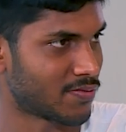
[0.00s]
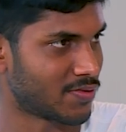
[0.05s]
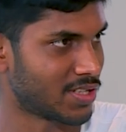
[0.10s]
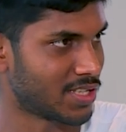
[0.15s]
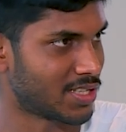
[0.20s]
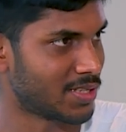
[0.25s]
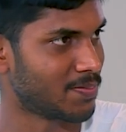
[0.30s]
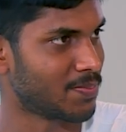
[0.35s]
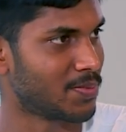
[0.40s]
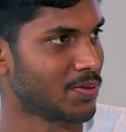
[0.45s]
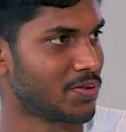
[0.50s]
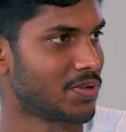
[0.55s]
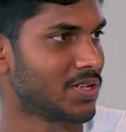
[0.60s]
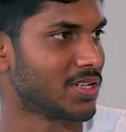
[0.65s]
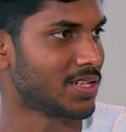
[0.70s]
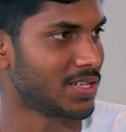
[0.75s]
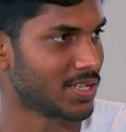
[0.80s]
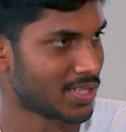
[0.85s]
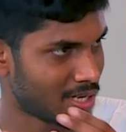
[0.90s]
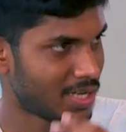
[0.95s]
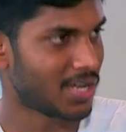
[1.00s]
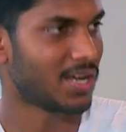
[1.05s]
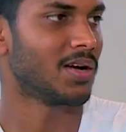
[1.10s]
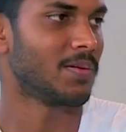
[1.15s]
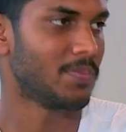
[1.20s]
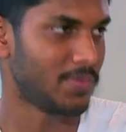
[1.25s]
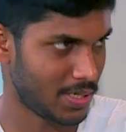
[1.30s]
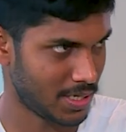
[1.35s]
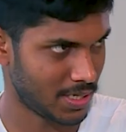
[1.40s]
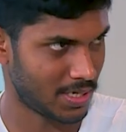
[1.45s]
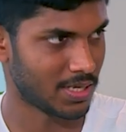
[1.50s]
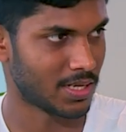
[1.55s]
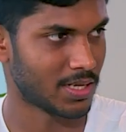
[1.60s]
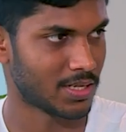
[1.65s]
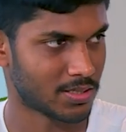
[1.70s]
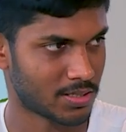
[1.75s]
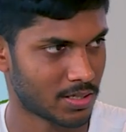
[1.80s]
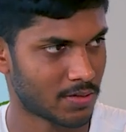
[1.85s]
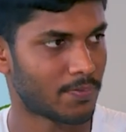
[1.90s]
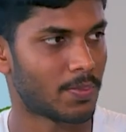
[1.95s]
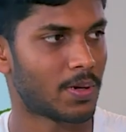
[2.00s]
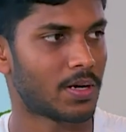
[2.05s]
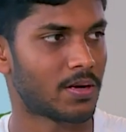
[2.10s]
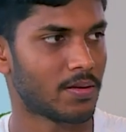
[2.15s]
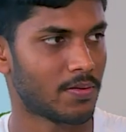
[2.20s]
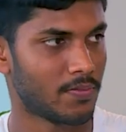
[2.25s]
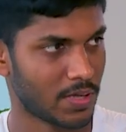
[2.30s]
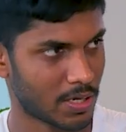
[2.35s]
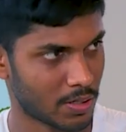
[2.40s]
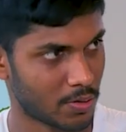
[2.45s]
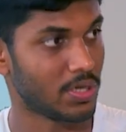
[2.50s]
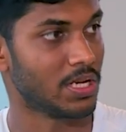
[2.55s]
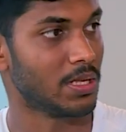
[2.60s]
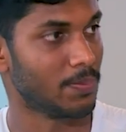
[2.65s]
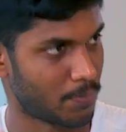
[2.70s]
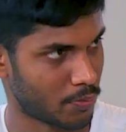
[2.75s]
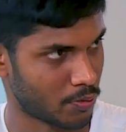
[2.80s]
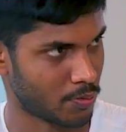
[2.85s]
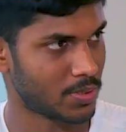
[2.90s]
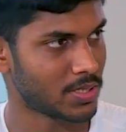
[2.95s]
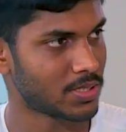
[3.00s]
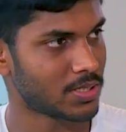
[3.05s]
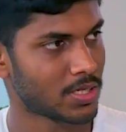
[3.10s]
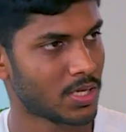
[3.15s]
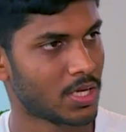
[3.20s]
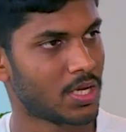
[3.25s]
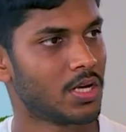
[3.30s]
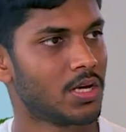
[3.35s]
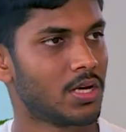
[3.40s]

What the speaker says: of the computer updating and stuff, but we are doing improvements.